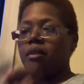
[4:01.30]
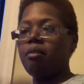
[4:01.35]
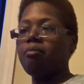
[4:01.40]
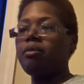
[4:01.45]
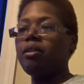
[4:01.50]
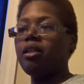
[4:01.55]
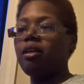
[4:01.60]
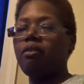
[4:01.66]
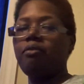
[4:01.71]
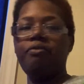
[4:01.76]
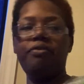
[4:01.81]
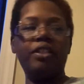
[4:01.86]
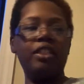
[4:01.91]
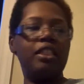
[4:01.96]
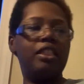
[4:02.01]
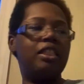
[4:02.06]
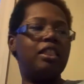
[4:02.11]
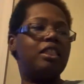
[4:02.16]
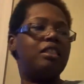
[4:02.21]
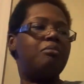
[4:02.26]
We're gonna
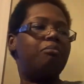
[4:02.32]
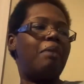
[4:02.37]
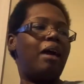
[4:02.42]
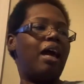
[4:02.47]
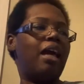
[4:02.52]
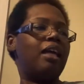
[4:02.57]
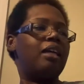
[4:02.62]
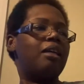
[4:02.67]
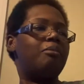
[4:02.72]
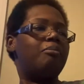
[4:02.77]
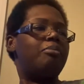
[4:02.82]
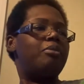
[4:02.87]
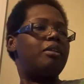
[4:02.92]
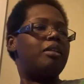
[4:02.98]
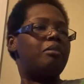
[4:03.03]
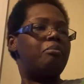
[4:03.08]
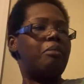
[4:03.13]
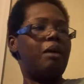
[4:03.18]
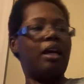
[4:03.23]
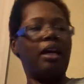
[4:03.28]
fix this back and put
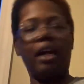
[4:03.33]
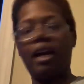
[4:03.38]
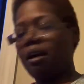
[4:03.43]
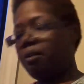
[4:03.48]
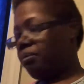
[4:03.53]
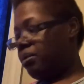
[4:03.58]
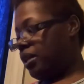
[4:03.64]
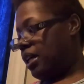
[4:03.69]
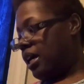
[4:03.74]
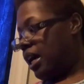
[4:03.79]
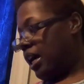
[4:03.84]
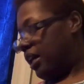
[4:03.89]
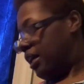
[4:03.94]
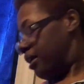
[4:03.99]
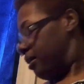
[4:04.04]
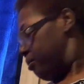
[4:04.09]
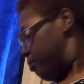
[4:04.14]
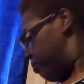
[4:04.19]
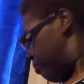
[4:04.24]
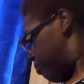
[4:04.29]
it back how we got it.